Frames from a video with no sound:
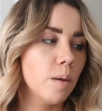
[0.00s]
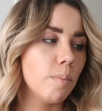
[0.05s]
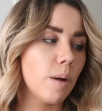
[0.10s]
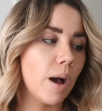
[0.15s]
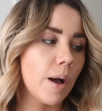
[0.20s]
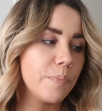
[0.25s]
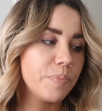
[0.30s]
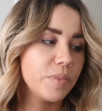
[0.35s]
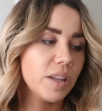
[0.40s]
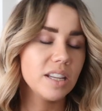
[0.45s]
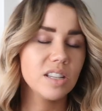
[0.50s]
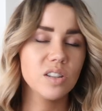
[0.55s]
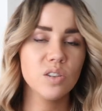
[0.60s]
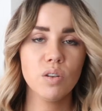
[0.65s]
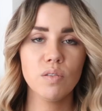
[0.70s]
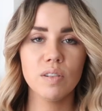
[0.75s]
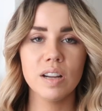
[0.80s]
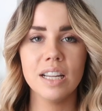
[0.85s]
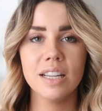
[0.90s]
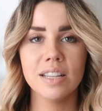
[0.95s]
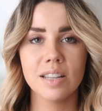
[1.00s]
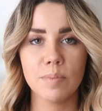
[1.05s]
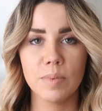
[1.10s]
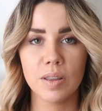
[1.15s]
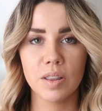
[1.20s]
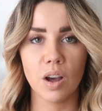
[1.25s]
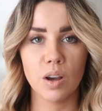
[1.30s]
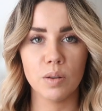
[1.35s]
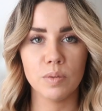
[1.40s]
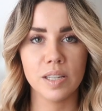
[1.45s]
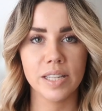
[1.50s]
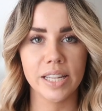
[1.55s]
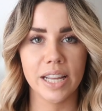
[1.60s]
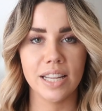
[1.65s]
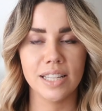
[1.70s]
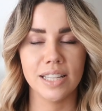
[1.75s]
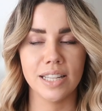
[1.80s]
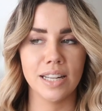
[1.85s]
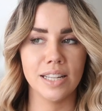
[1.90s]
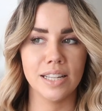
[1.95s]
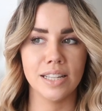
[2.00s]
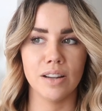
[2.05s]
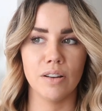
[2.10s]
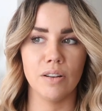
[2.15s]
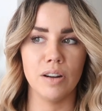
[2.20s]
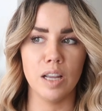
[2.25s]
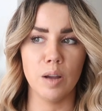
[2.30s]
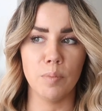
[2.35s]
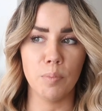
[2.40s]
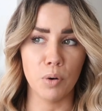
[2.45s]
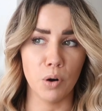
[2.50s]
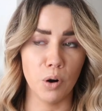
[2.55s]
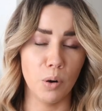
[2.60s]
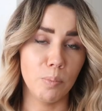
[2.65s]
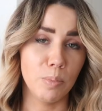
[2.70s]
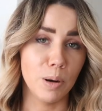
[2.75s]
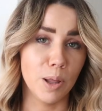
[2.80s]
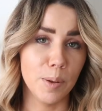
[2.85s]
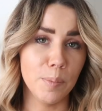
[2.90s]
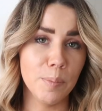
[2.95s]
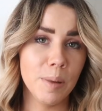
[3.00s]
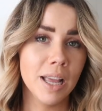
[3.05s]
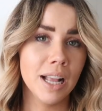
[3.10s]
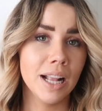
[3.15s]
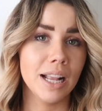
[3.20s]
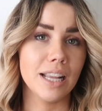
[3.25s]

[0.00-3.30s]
but it's not really something that I would say is necessarily a problem